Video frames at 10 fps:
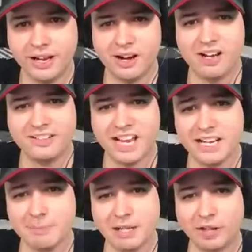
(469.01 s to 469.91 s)
Ah, dang
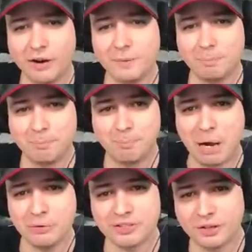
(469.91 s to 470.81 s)
it, my turret
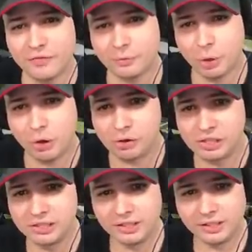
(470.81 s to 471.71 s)
bounced off the wall.
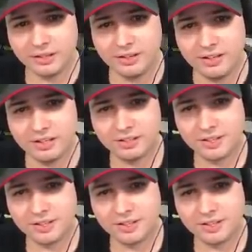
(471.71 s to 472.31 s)
Ugh.